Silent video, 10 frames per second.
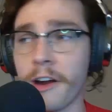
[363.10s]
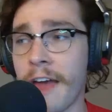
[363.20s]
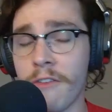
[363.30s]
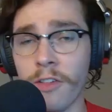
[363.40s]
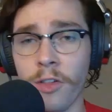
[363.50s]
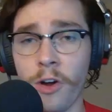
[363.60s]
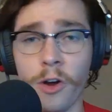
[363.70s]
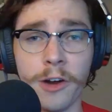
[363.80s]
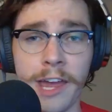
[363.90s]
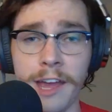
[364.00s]
have a
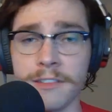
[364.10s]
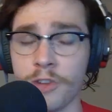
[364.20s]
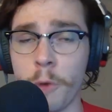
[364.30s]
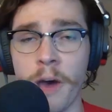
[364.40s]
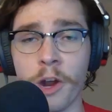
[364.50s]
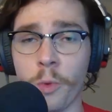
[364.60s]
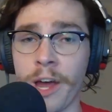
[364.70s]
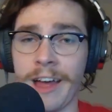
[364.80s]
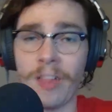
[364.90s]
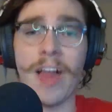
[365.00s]
hard hits no matter
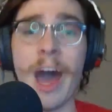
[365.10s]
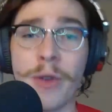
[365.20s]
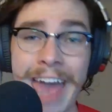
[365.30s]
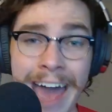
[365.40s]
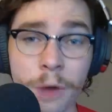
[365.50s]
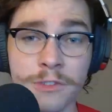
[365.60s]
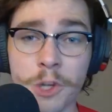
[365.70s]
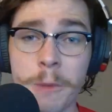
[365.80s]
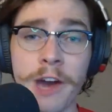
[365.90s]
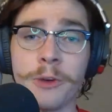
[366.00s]
what, loud outs no
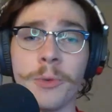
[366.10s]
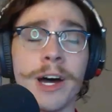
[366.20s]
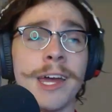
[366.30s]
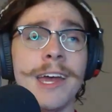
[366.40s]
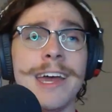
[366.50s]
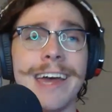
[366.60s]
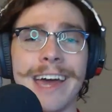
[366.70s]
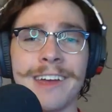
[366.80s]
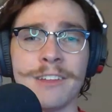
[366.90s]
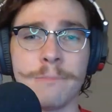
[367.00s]
matter what,
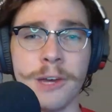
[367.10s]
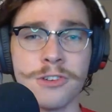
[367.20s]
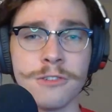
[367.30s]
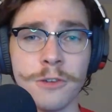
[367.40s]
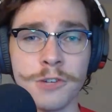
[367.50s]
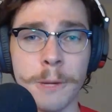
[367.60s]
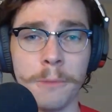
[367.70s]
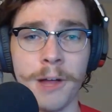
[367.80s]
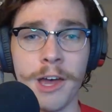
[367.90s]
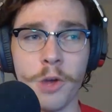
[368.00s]
against pitchers in
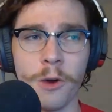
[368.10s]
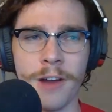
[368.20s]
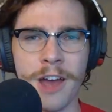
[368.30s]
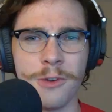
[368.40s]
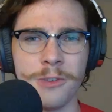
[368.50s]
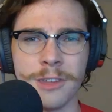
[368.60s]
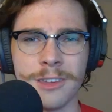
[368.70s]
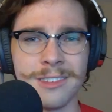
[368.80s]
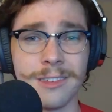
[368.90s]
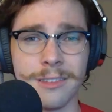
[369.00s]
AAA who are not using
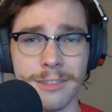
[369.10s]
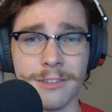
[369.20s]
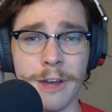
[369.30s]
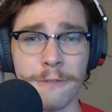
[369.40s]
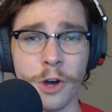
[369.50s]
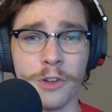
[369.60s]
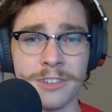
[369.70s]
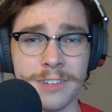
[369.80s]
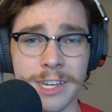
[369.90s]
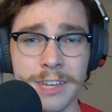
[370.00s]
this stuff called
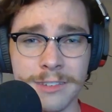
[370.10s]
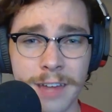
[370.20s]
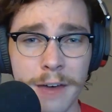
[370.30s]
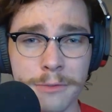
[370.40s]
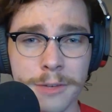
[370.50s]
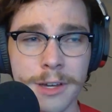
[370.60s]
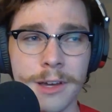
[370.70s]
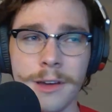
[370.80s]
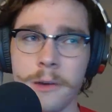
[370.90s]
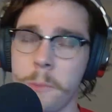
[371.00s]
sticky stuff?
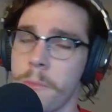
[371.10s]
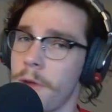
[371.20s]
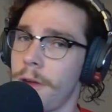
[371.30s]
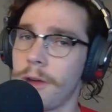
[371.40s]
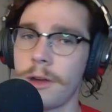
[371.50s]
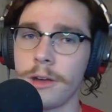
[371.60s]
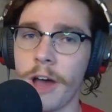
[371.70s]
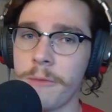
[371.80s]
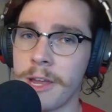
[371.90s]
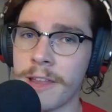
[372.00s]

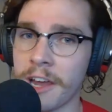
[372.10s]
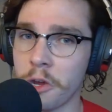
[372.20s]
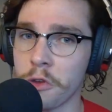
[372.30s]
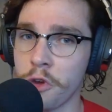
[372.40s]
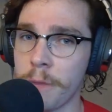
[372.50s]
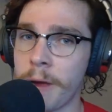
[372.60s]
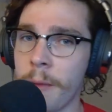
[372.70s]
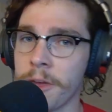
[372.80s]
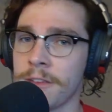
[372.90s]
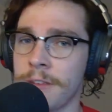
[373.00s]
I mean, you could
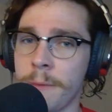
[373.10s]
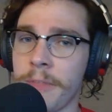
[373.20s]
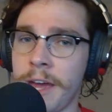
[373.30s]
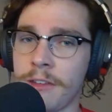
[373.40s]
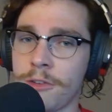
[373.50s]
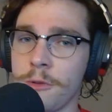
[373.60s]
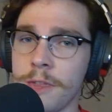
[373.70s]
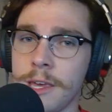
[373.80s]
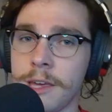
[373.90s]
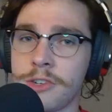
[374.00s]
probably assume that to
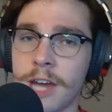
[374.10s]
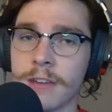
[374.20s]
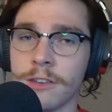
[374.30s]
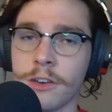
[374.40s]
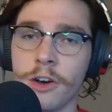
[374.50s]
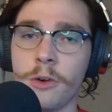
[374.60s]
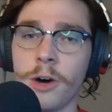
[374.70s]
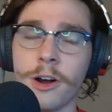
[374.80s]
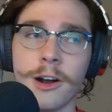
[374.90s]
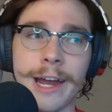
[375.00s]
the Jackson
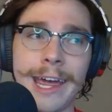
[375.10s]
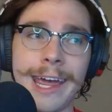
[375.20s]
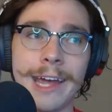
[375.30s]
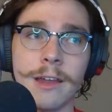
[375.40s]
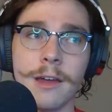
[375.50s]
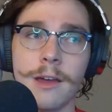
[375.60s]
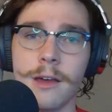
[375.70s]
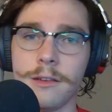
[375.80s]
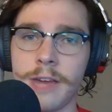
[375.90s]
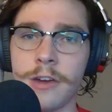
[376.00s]
Kowar and
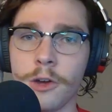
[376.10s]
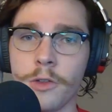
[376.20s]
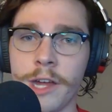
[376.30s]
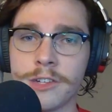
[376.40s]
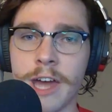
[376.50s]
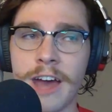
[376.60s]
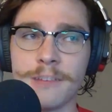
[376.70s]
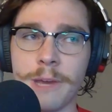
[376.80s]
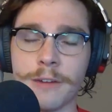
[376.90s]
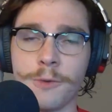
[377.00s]
Daniel Lynch
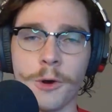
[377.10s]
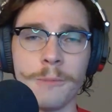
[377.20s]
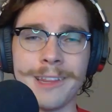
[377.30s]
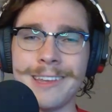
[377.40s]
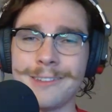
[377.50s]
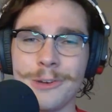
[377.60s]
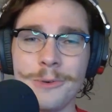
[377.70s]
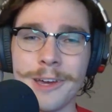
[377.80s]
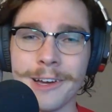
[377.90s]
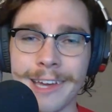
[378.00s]
aspect for it, but these two
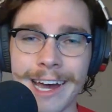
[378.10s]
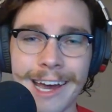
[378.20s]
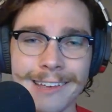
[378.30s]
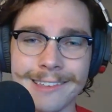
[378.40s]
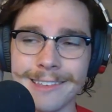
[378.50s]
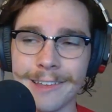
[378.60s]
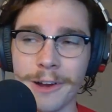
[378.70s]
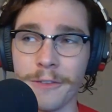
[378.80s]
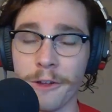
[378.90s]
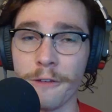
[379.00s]
young guys,
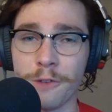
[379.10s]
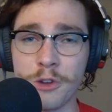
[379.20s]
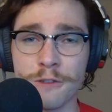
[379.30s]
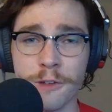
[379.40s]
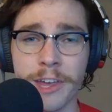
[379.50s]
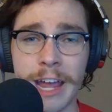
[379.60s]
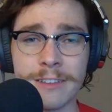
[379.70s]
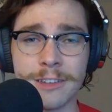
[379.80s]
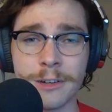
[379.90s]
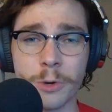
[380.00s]
they're the future for the
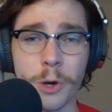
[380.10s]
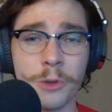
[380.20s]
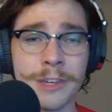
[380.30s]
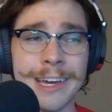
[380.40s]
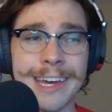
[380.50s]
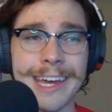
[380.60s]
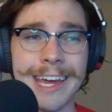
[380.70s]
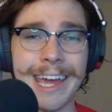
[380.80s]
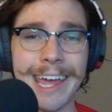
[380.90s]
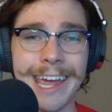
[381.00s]
Kansas City Royals,
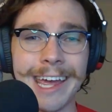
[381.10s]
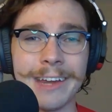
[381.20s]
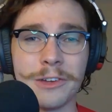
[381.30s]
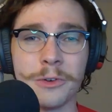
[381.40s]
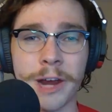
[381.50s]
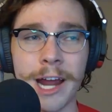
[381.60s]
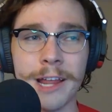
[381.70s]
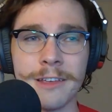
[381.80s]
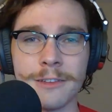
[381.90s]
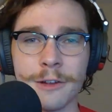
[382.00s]
and
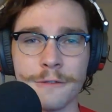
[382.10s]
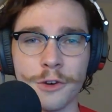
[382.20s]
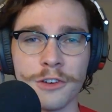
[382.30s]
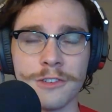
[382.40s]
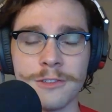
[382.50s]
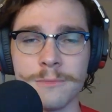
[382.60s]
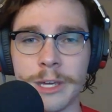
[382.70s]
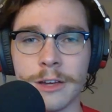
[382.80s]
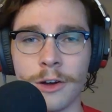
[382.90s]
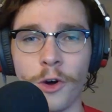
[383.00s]
granted, this is their first season
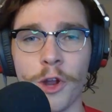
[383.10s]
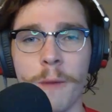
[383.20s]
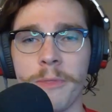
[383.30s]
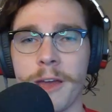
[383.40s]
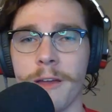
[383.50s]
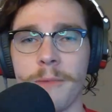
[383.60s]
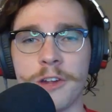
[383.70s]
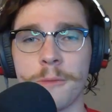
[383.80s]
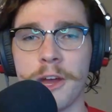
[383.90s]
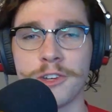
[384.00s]
being called up. They made
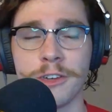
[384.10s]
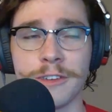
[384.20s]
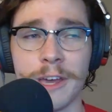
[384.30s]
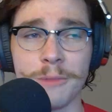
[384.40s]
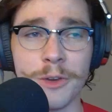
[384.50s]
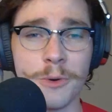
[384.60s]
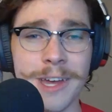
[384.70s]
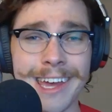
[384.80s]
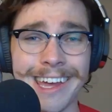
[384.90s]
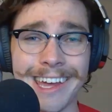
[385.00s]
the Major League debut.
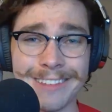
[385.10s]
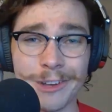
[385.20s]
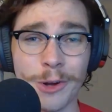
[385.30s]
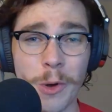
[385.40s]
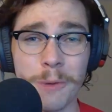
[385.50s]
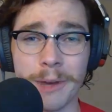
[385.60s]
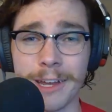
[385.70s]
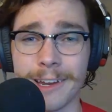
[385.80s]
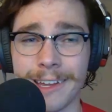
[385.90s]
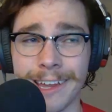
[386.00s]
It's a growing pain.